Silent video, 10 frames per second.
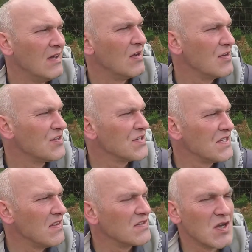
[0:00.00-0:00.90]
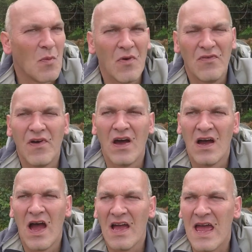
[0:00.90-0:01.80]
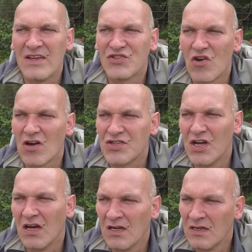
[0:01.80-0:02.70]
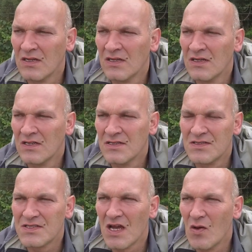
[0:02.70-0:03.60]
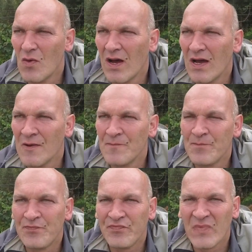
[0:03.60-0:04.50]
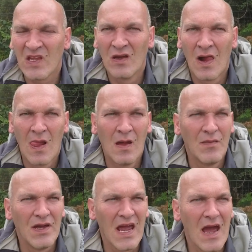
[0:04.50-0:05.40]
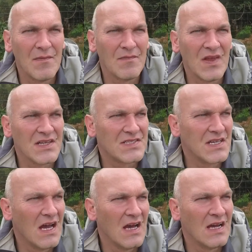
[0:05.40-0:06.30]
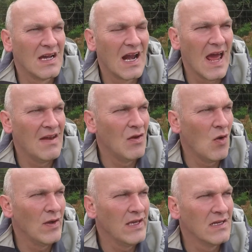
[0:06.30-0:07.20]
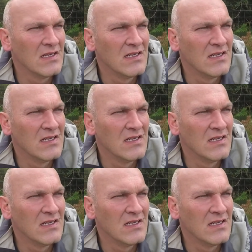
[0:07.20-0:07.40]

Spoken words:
can just see the top of a structure. So but yeah, that's Glen Way.